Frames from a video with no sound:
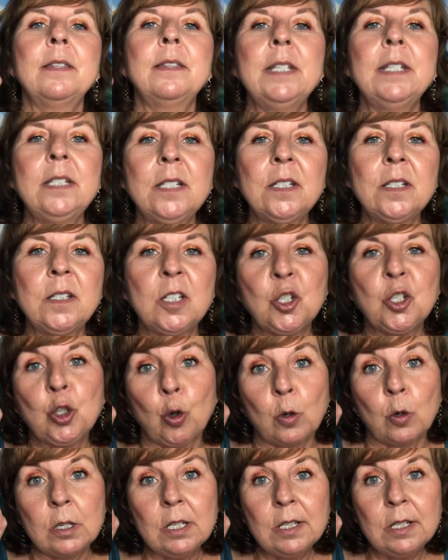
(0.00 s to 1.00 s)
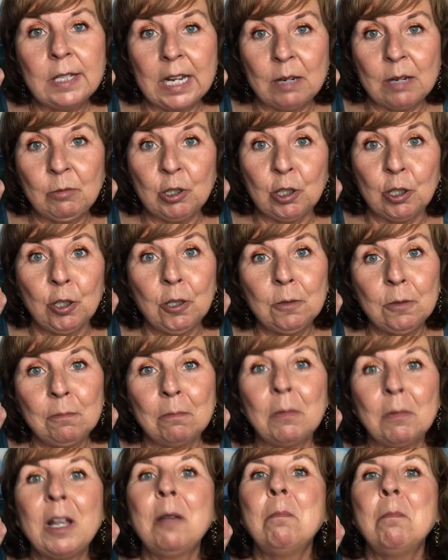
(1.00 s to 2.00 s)
This is the Jordan Samuel
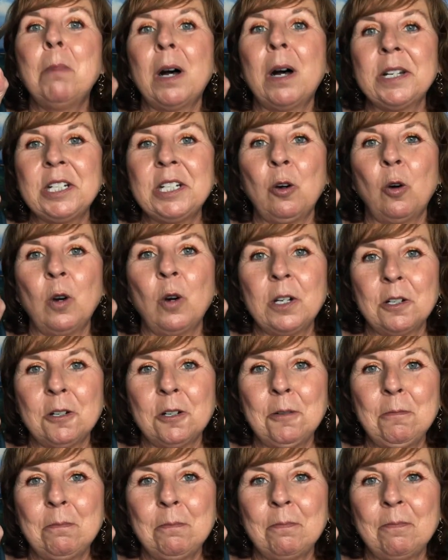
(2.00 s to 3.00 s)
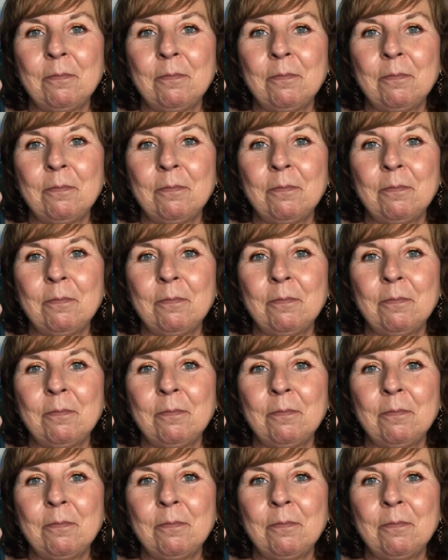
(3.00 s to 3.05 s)
body oil.